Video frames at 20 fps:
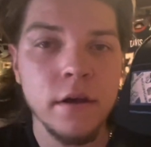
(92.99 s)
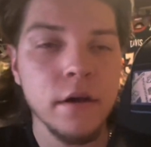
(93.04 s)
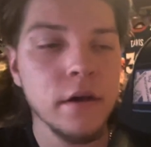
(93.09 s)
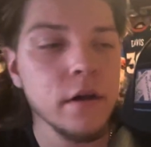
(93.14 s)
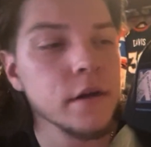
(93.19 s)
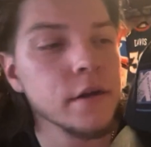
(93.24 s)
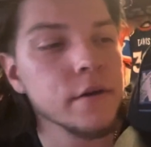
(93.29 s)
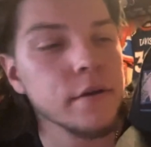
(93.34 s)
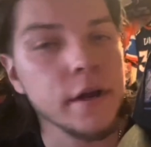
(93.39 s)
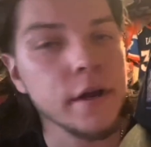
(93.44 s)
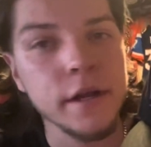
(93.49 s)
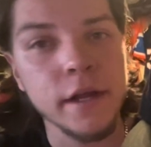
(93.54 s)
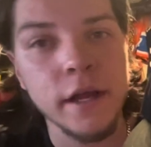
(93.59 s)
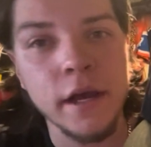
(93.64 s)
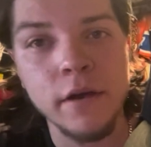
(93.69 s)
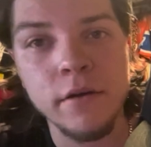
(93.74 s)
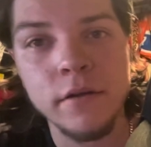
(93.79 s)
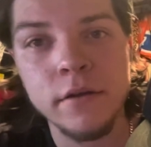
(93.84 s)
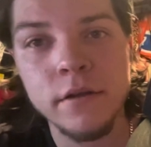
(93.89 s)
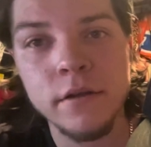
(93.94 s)
on it right
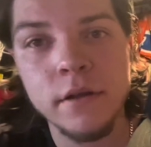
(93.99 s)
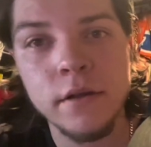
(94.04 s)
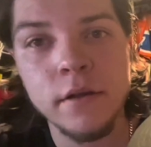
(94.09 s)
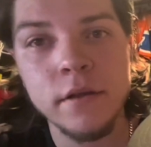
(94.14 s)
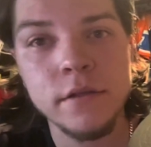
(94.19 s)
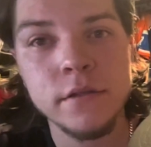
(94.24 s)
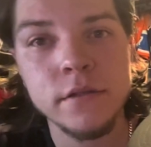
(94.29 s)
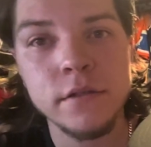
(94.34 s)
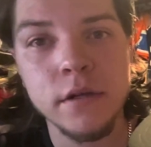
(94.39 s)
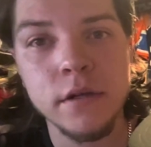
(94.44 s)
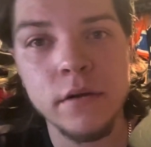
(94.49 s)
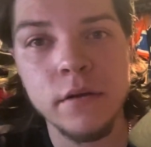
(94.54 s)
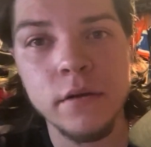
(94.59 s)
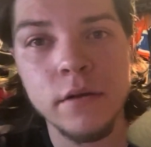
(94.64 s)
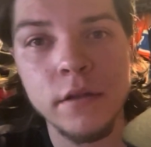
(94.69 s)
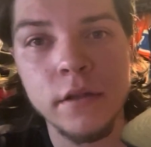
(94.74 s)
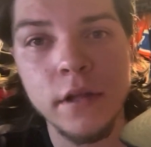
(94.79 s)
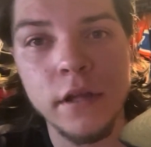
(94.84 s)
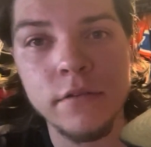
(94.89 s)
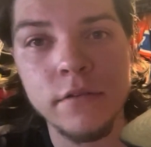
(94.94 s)
now. So
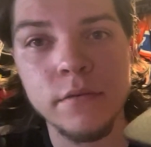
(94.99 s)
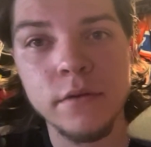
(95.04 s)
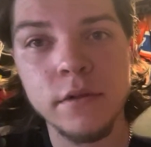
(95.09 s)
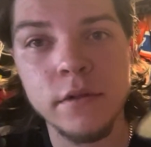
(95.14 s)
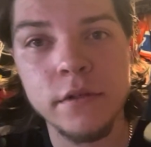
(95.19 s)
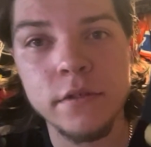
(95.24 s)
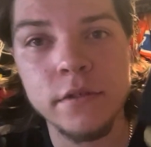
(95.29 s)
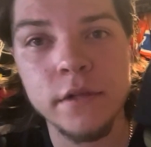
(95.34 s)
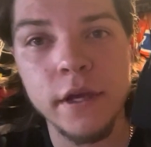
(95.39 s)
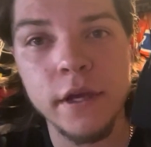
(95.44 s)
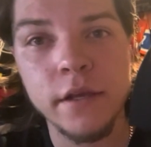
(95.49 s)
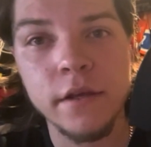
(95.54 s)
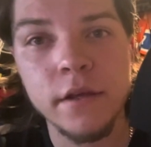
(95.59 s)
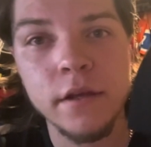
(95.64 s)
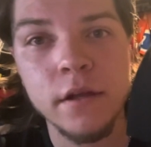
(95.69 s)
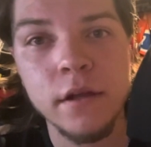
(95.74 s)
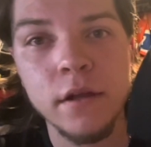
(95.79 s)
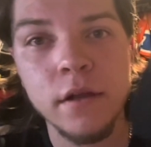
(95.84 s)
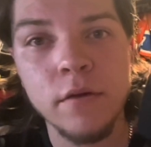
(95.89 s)
that's what it looks like.